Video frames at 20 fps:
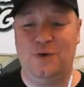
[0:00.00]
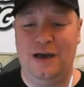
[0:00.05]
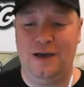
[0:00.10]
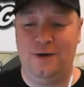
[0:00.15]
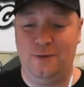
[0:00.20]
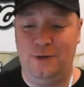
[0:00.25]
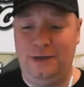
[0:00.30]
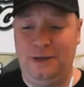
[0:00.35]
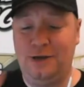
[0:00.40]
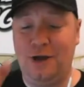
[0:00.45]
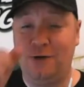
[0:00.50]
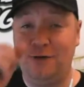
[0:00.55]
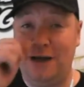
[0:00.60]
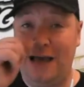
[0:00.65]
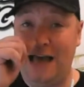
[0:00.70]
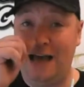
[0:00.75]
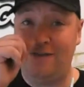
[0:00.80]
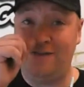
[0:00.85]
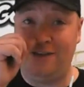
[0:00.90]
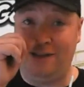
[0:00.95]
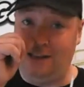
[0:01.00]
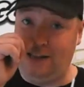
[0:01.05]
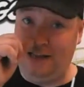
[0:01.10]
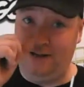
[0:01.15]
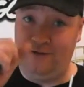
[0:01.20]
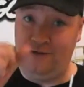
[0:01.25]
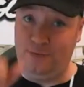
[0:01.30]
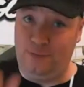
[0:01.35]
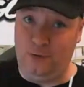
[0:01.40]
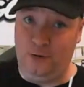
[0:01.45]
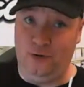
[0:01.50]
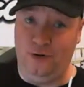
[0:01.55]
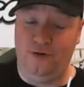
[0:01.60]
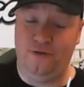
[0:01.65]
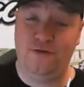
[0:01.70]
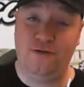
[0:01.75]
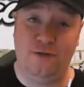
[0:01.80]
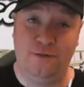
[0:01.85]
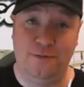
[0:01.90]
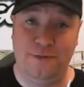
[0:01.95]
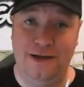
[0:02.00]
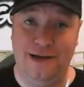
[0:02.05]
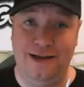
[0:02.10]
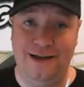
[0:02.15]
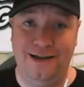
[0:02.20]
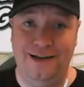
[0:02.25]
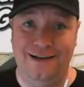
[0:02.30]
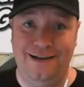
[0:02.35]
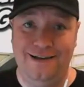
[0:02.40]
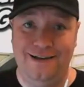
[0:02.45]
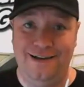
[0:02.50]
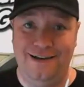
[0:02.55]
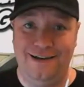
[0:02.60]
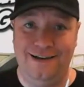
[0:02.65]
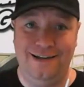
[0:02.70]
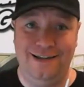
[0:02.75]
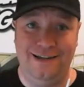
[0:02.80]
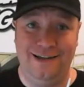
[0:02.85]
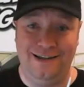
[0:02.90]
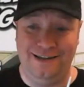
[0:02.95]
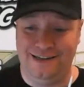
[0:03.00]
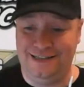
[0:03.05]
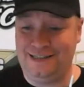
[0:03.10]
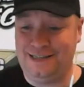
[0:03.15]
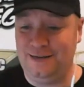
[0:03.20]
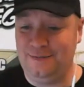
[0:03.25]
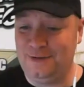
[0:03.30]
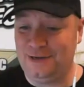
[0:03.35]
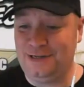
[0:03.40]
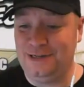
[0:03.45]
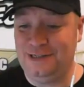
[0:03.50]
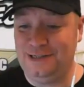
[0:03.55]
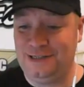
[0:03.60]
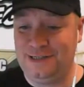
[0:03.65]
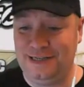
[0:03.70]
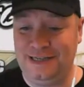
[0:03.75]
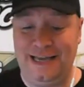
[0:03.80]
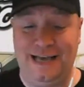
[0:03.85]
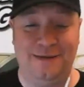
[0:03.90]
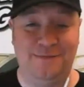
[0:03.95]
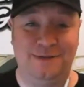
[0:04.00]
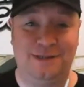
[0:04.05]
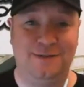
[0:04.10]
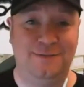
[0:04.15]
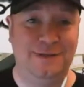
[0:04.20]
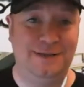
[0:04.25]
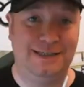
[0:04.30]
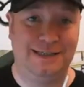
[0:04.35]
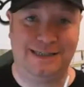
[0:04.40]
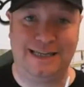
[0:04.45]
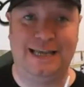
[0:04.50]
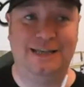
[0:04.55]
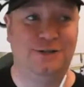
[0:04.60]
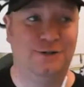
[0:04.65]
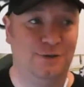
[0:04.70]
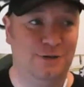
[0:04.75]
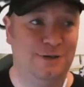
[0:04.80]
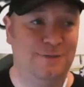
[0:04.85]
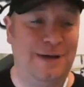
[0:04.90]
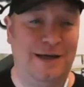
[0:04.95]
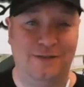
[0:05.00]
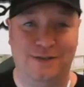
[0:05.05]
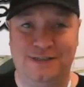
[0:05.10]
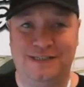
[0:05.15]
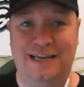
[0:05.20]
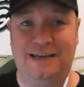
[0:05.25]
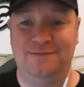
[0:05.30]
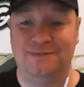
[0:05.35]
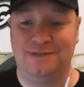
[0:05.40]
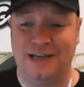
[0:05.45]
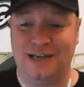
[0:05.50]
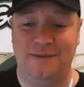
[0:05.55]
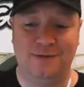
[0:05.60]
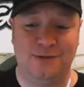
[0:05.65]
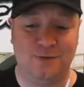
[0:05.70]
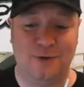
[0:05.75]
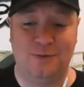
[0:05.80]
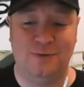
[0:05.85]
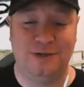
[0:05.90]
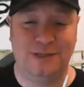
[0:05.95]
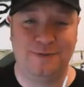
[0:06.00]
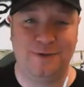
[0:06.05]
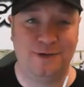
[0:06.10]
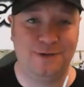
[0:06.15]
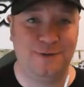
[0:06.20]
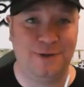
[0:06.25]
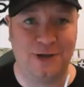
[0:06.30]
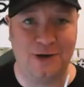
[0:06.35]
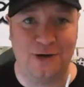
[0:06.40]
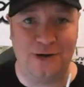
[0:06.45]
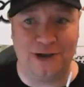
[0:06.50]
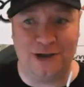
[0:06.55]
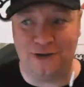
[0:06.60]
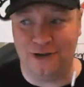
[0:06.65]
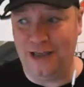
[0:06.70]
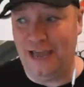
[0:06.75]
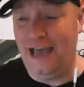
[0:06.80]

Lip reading: where we don't have a live report from Alyssa, because it happens to be scheduled about the same time as when we're supposed to be going on